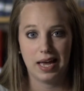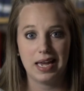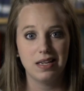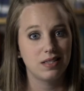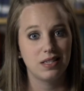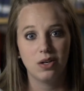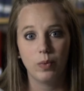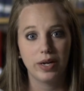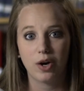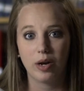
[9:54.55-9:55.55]
he still
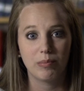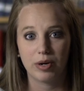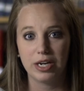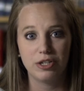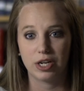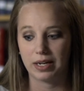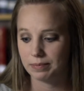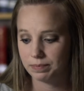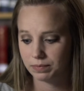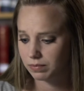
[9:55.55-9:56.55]
went on preaching.
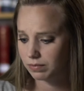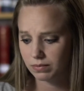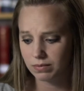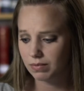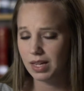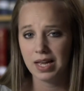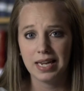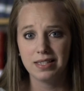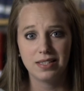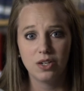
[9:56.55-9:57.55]

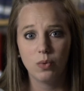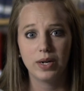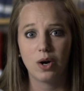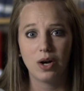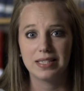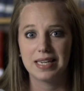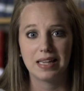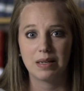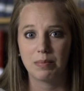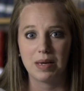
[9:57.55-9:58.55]
He still went on
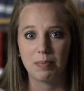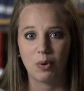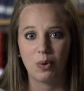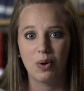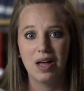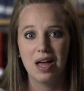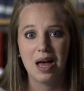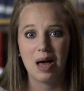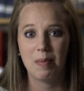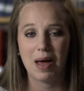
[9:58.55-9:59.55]
telling people
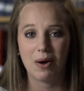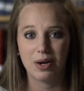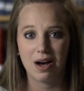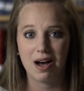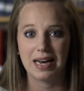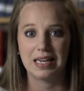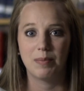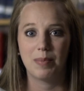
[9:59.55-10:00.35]
about God and